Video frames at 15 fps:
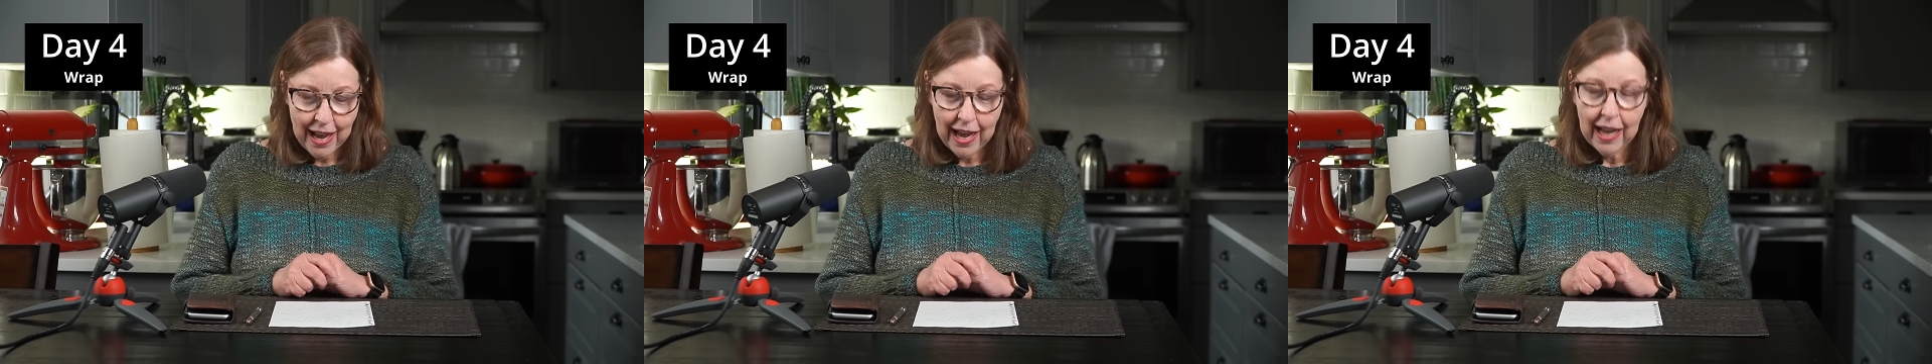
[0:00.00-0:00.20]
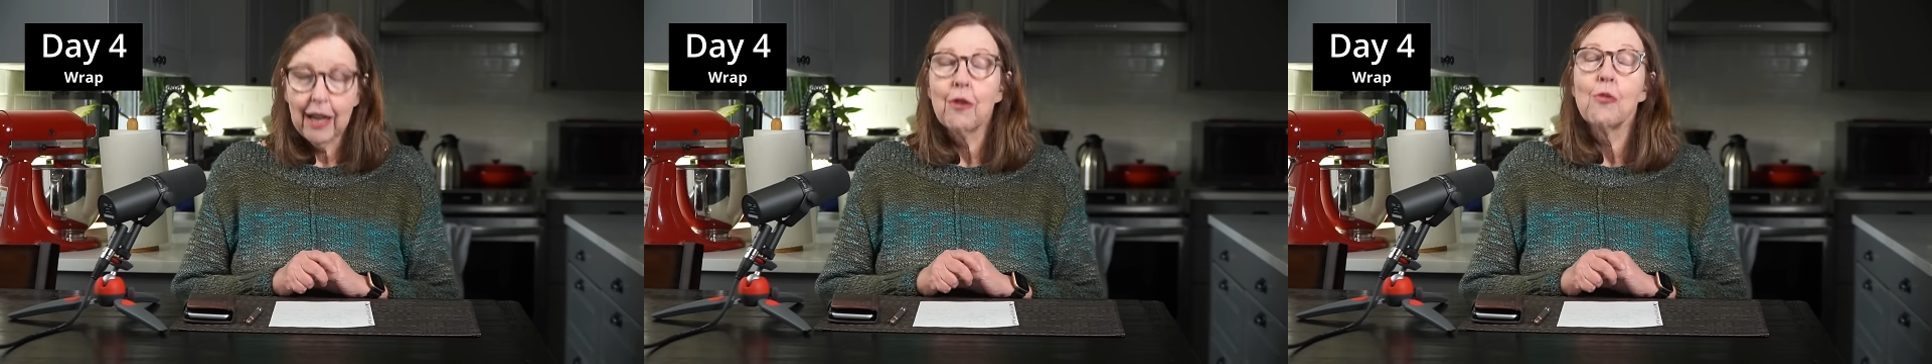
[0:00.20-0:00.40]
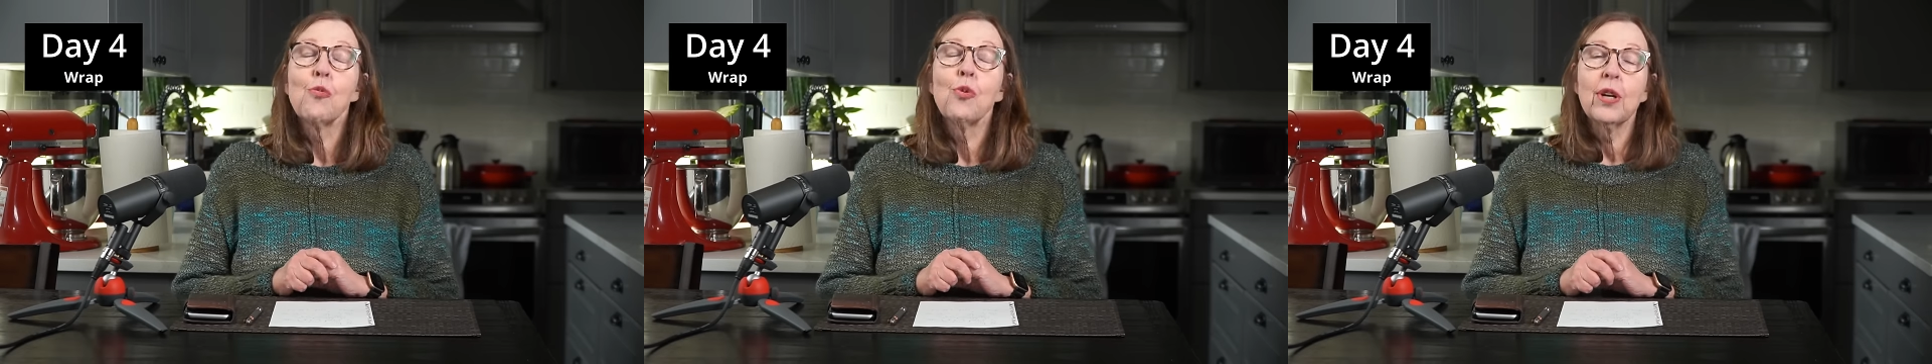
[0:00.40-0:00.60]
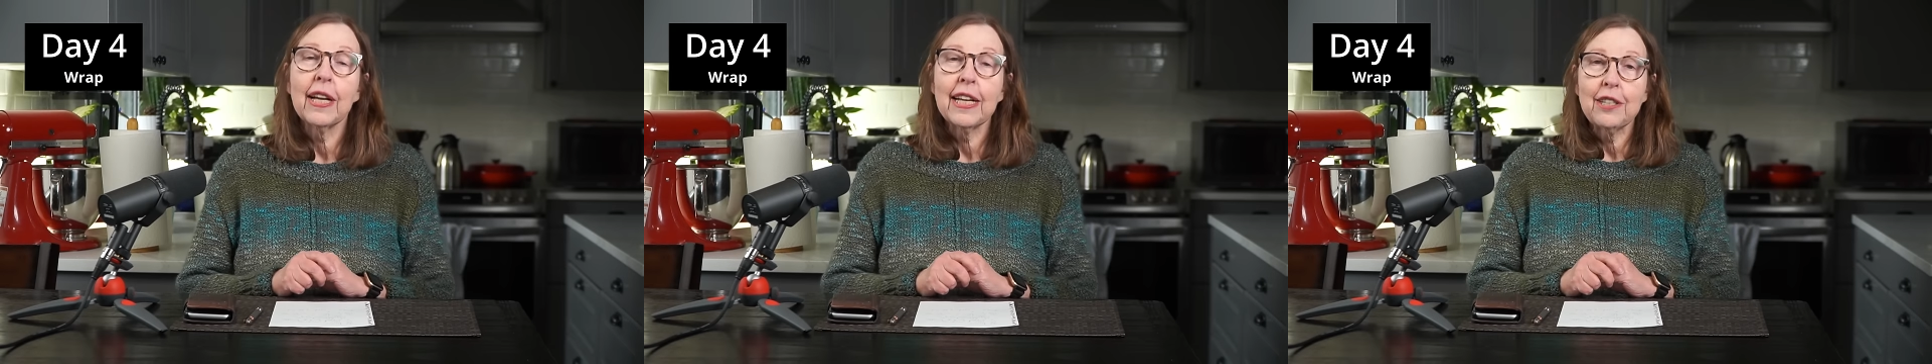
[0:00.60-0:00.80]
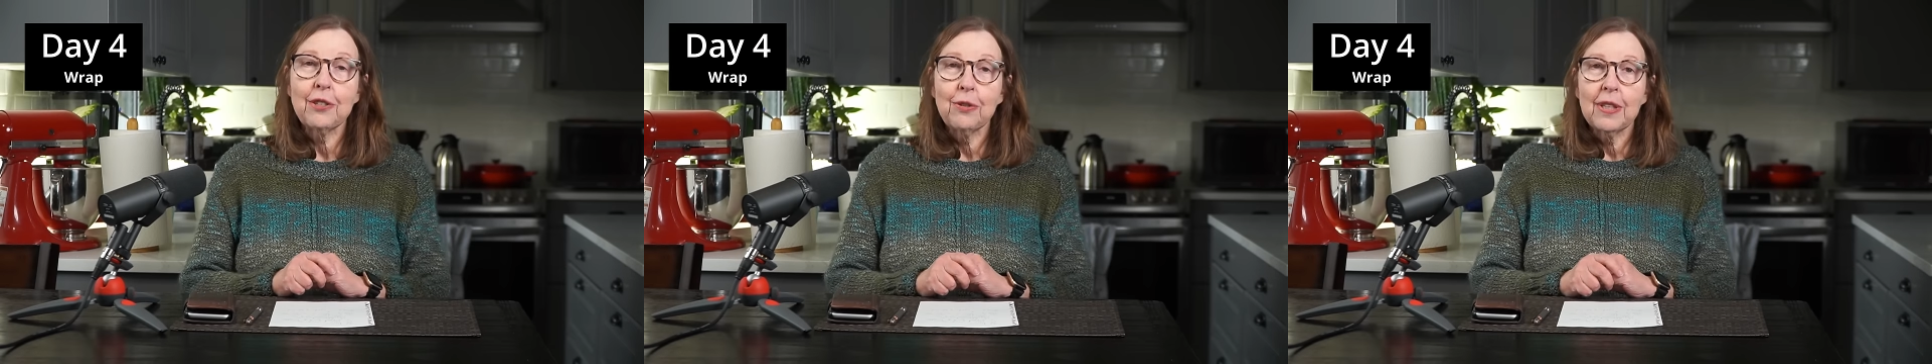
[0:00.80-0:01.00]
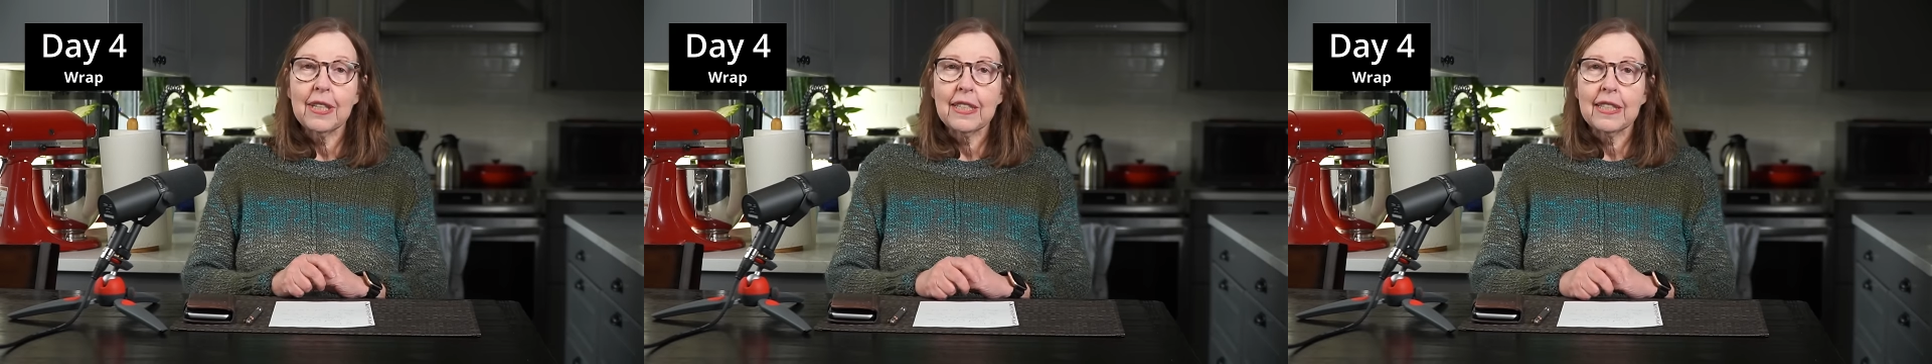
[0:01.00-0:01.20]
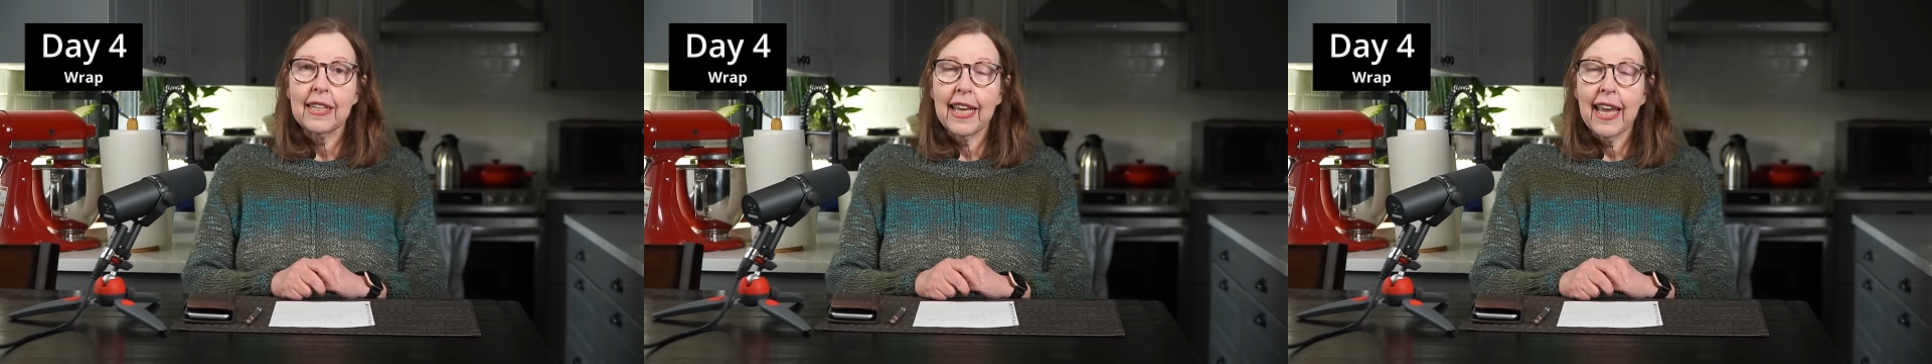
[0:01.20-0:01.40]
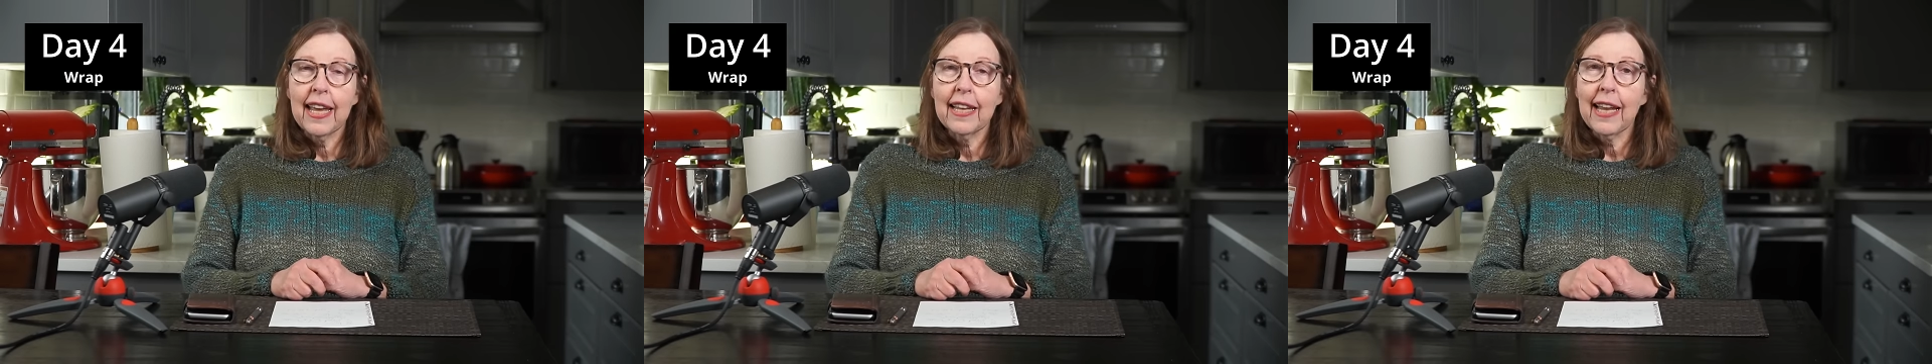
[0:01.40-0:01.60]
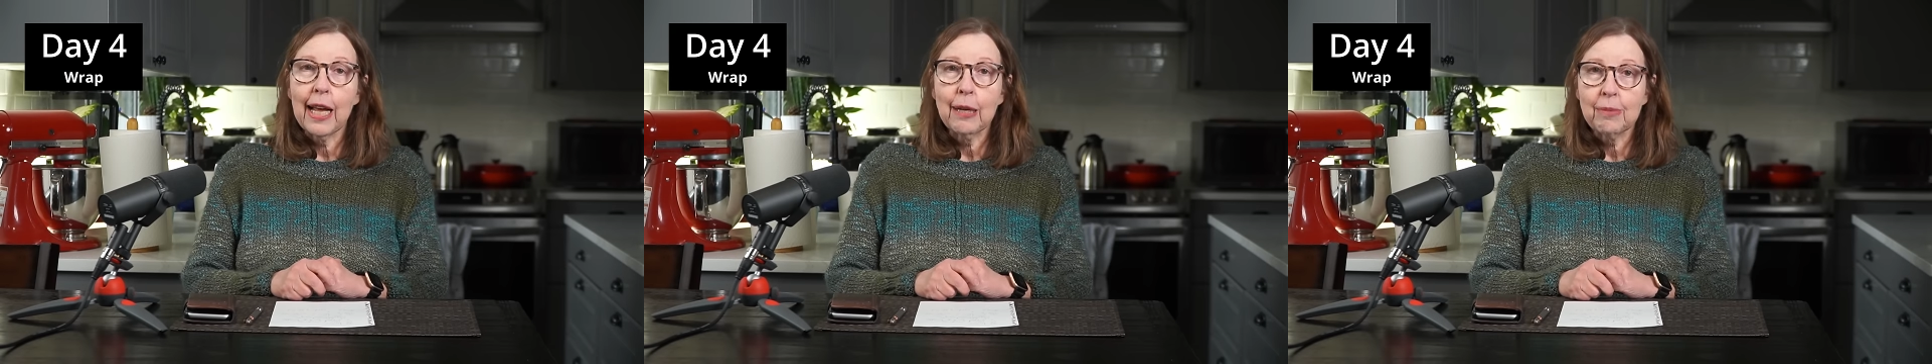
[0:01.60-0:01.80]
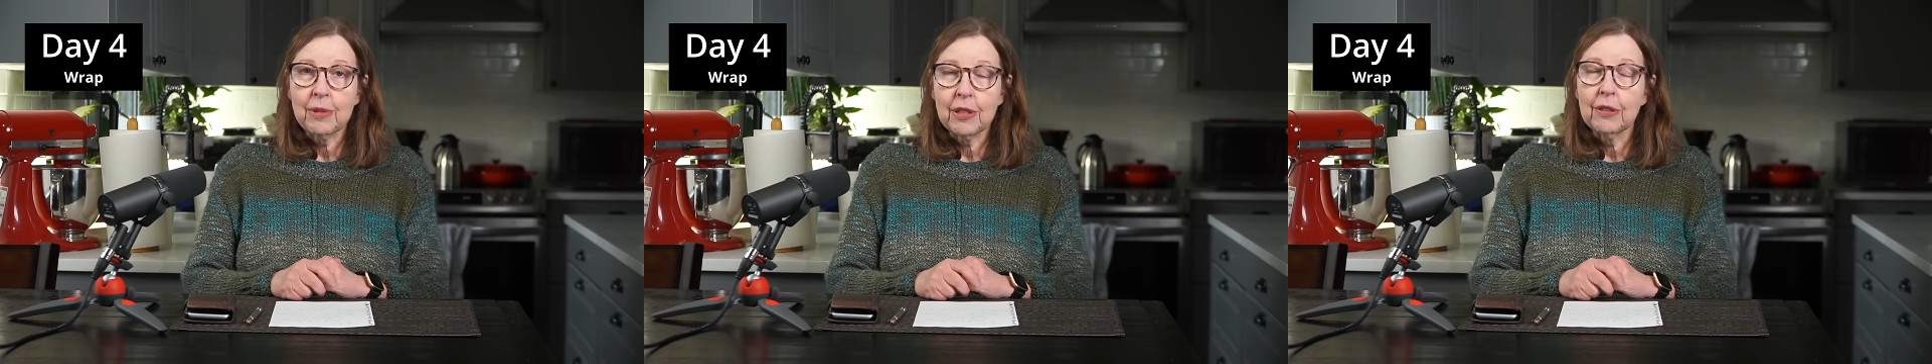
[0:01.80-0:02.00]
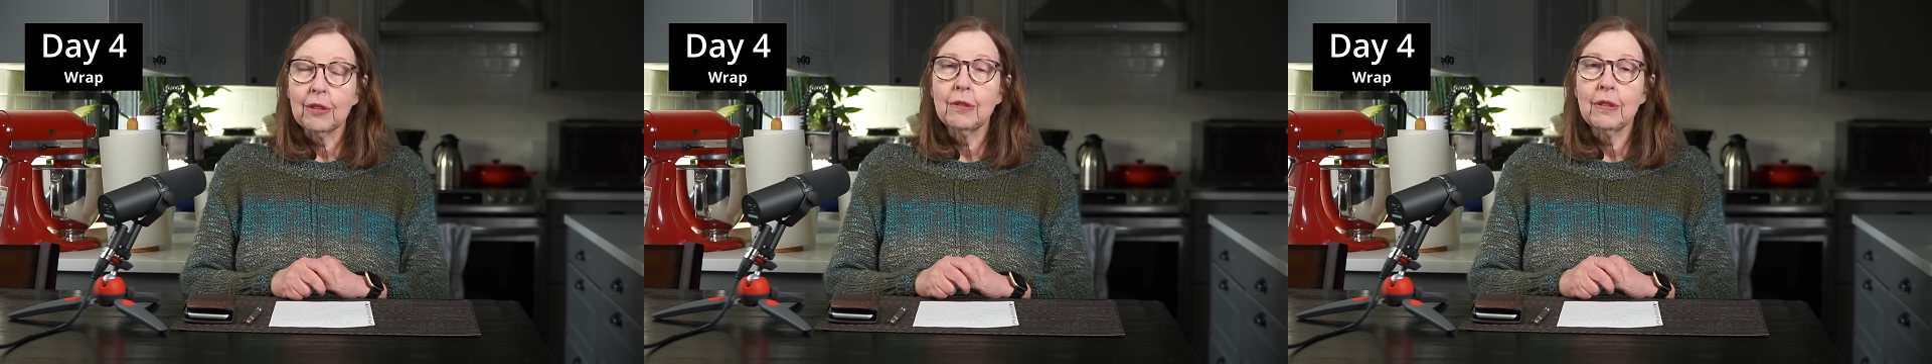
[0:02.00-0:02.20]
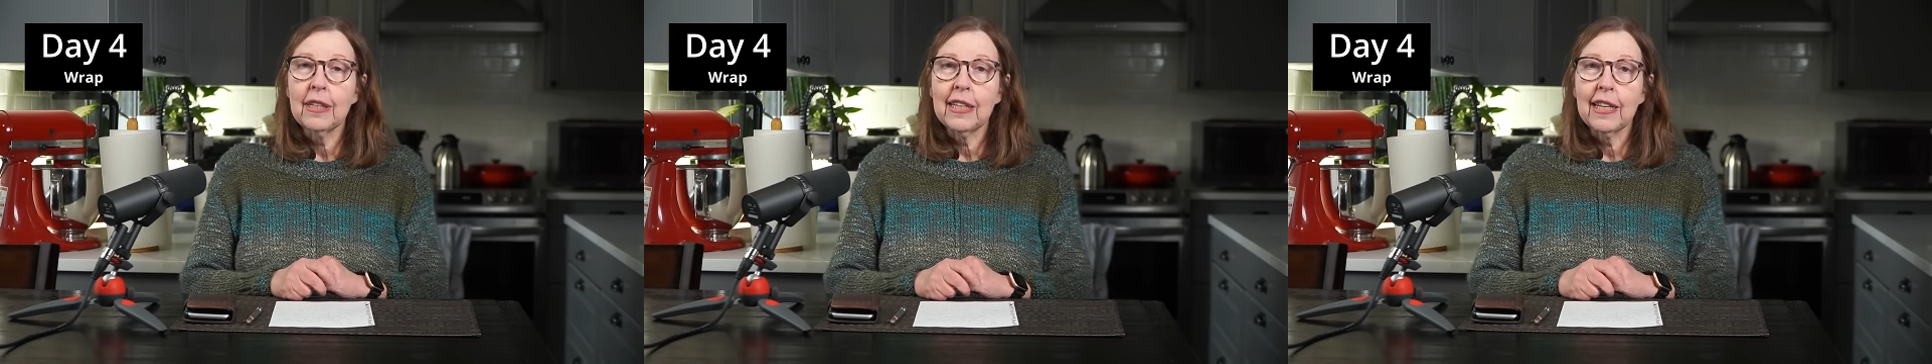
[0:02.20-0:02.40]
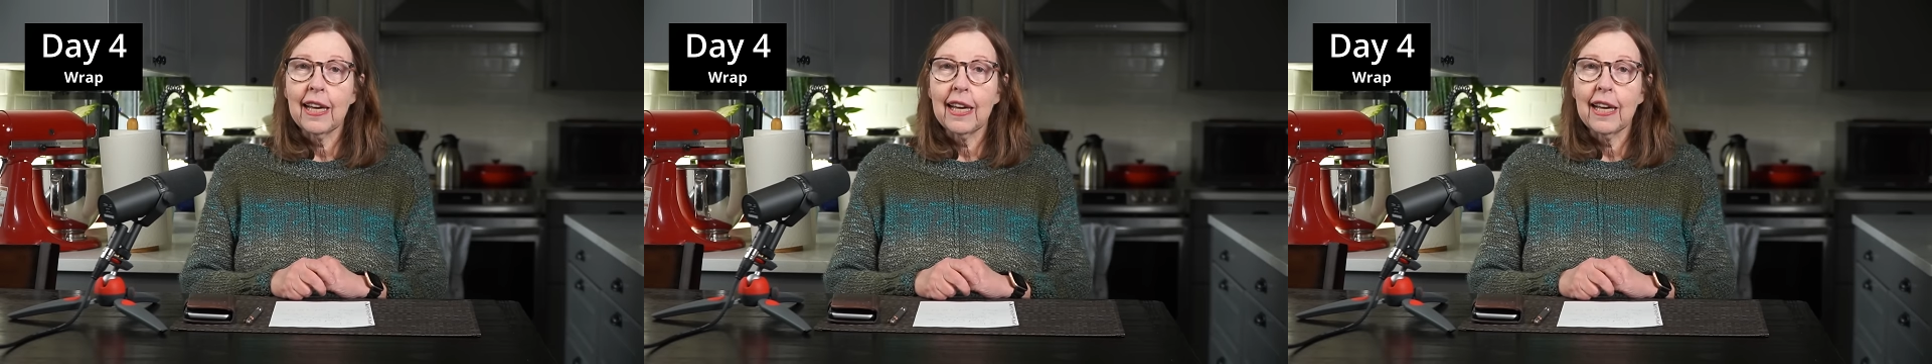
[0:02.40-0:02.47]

Uh, would I do this again? Absolutely.